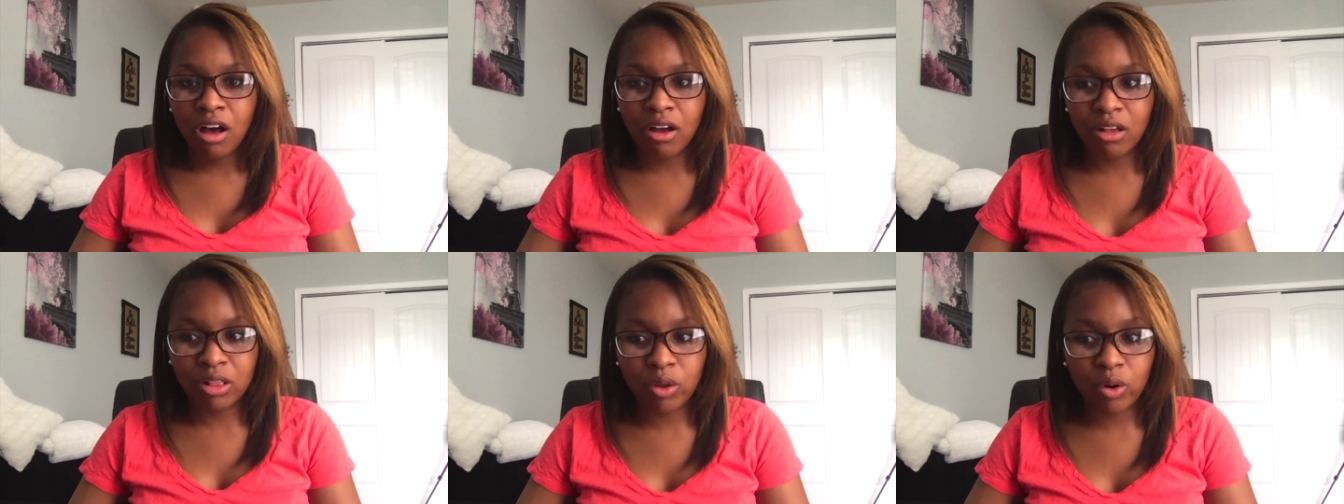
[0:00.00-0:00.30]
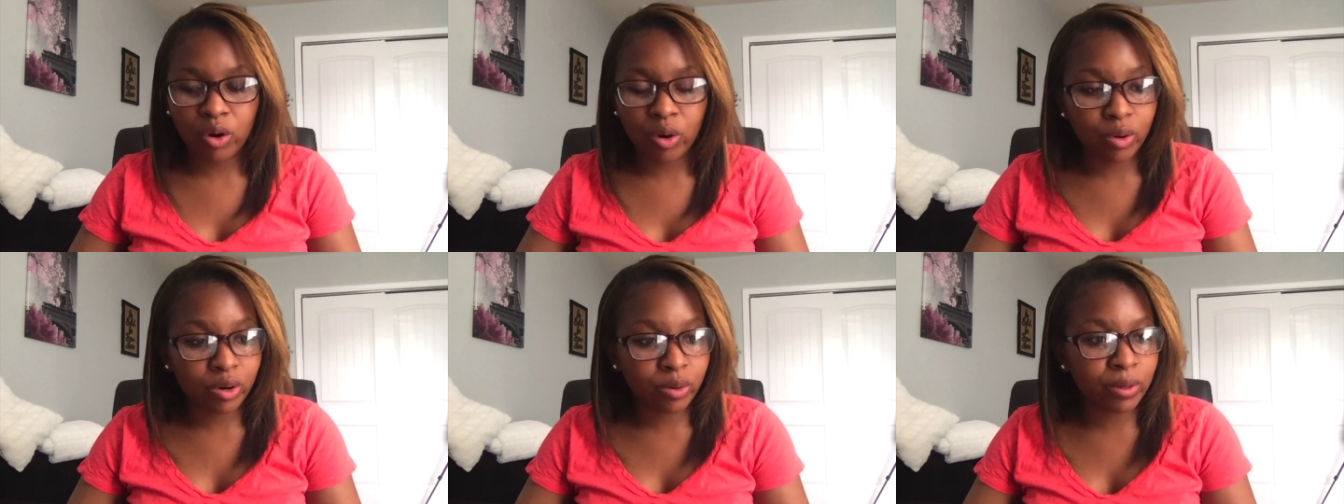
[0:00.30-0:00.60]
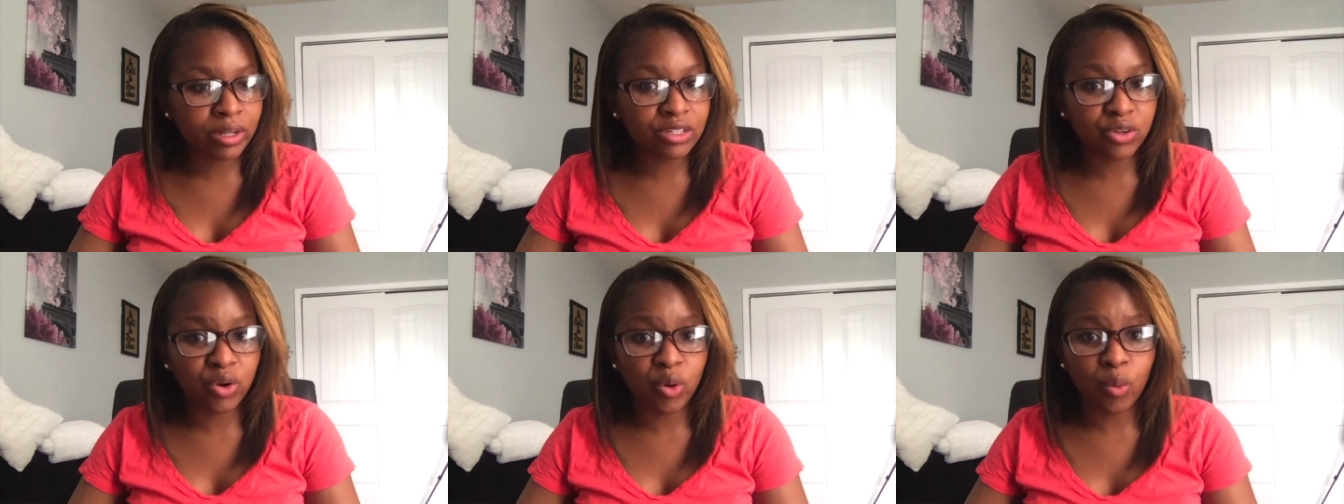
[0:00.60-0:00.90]
Oh Lord, what are
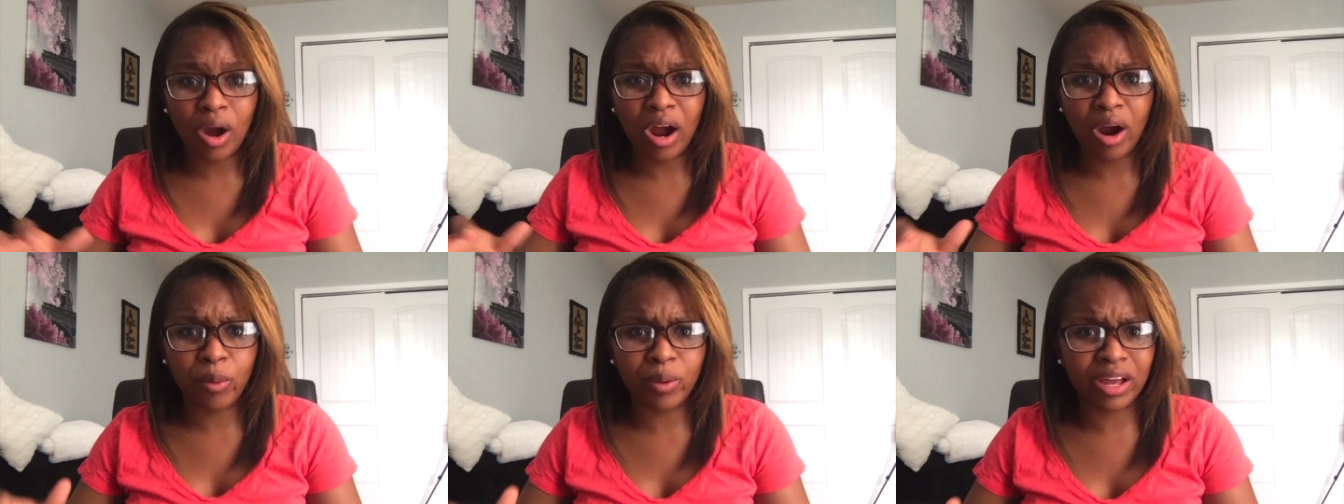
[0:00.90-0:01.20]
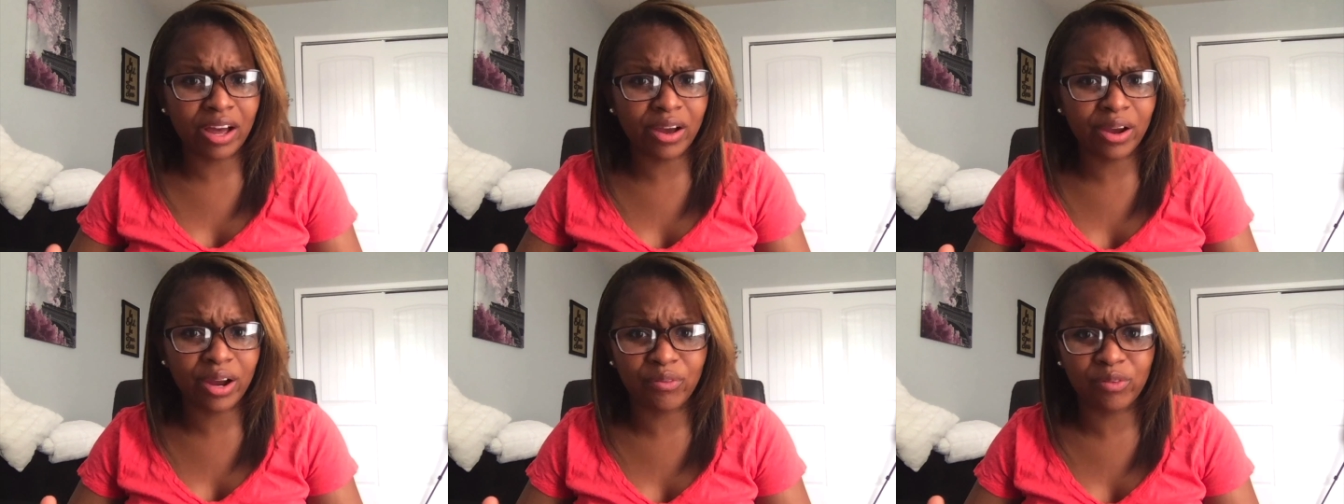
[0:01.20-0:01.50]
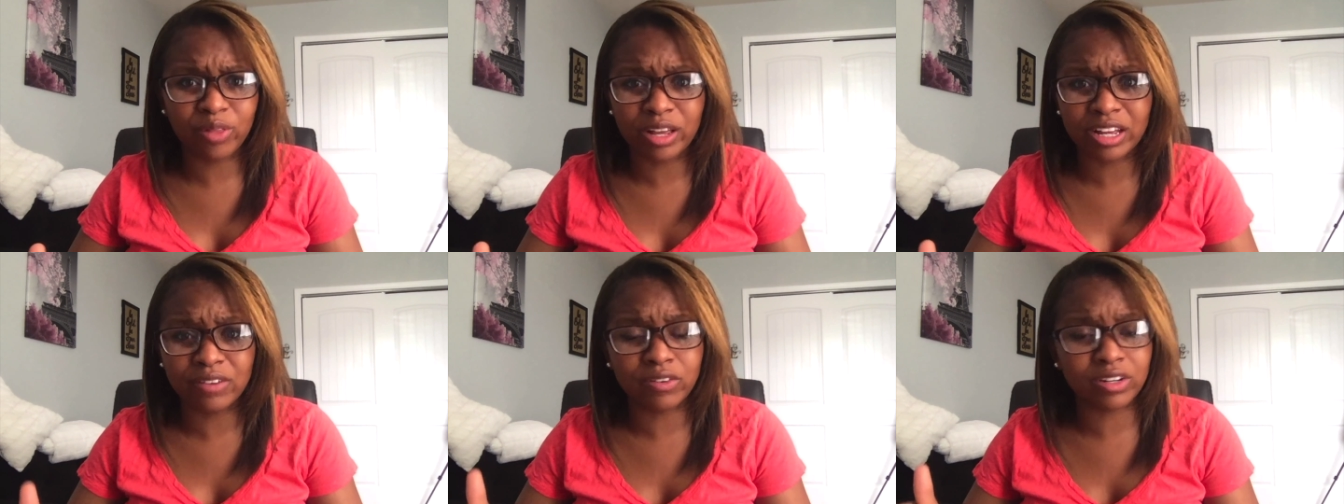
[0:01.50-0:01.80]
we doing? Why are we out here
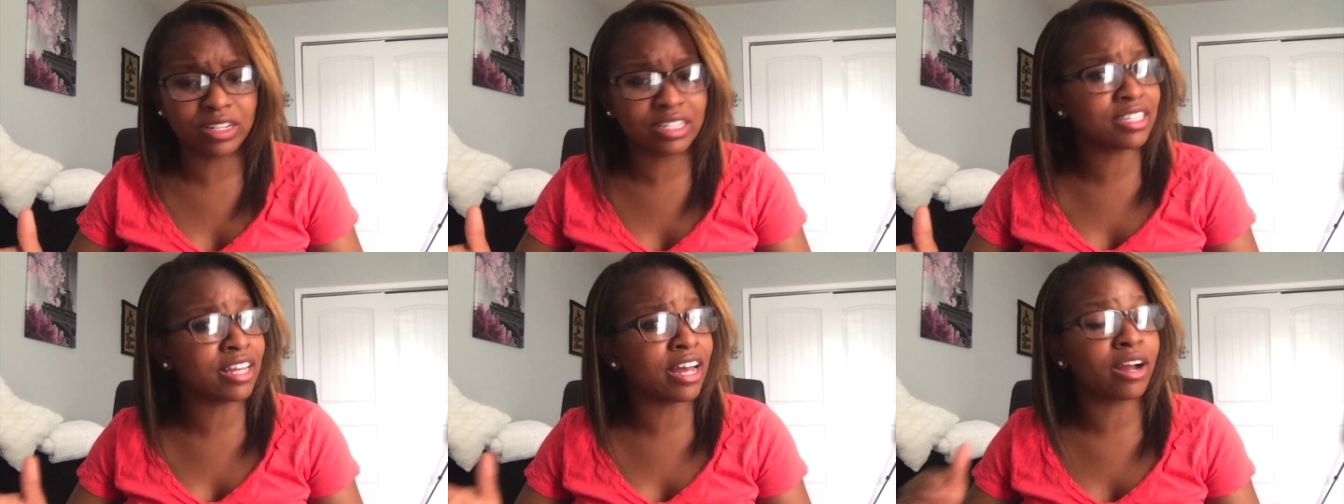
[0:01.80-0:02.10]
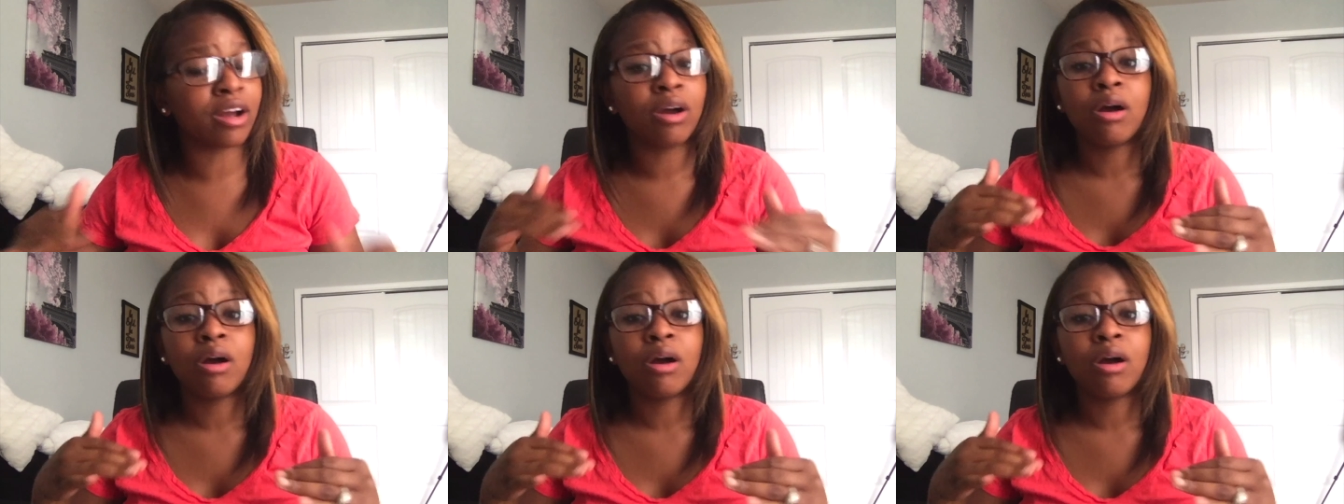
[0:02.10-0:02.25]
looking for this t-